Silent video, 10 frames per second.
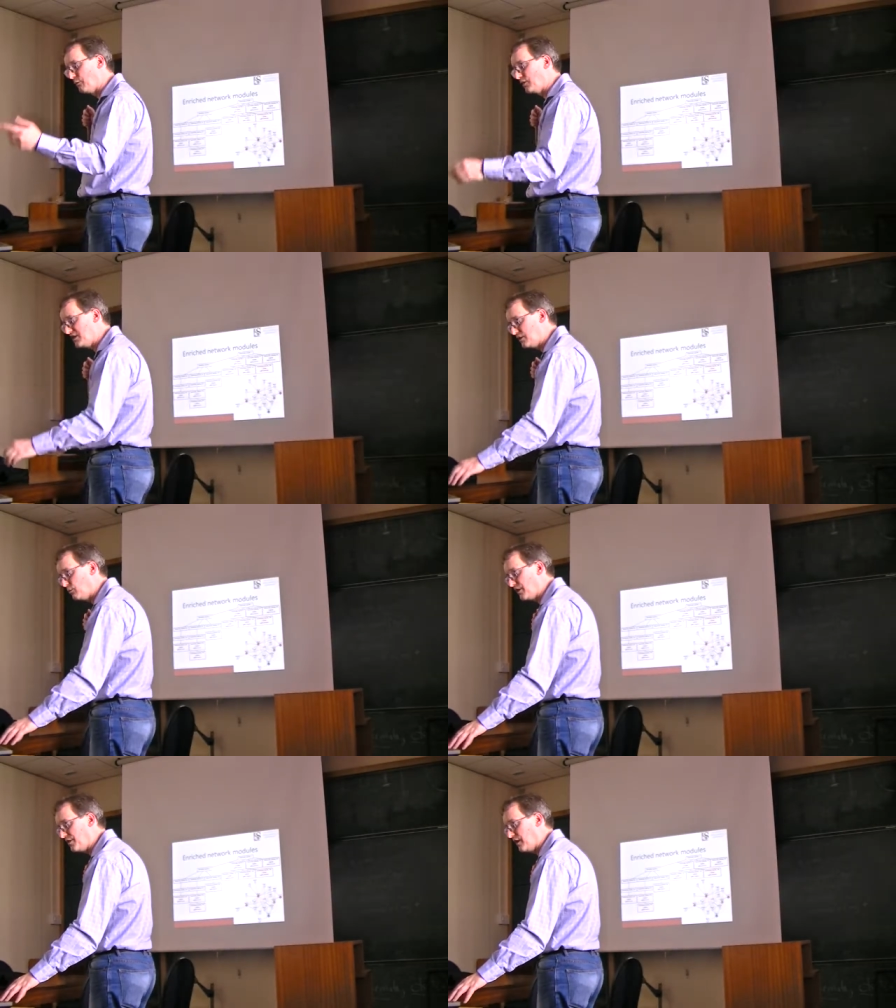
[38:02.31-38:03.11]
we did
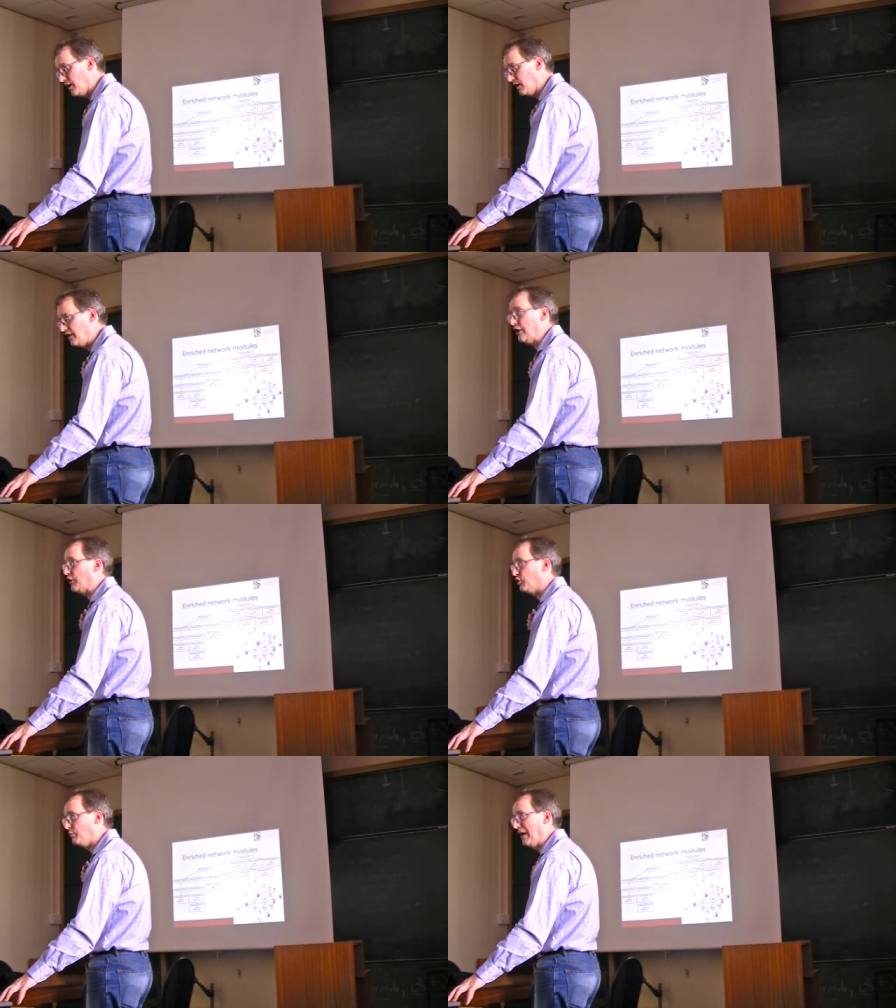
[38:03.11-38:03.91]
with
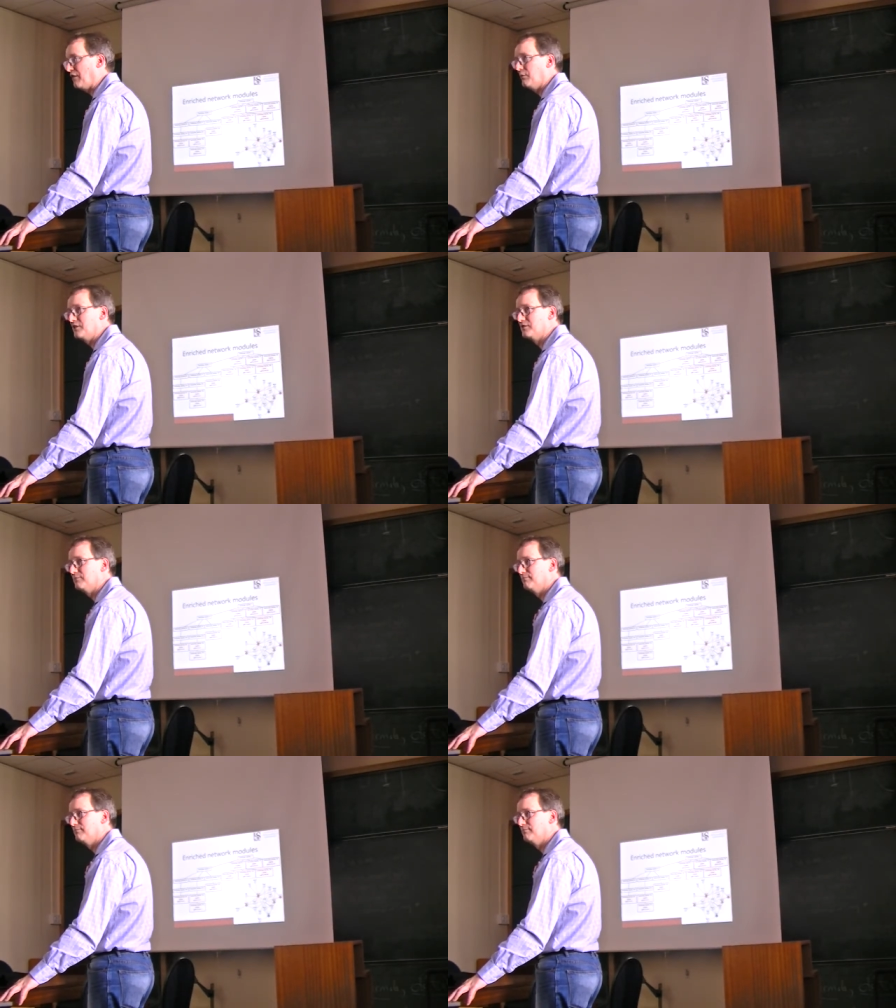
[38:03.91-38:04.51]
canonical pathways.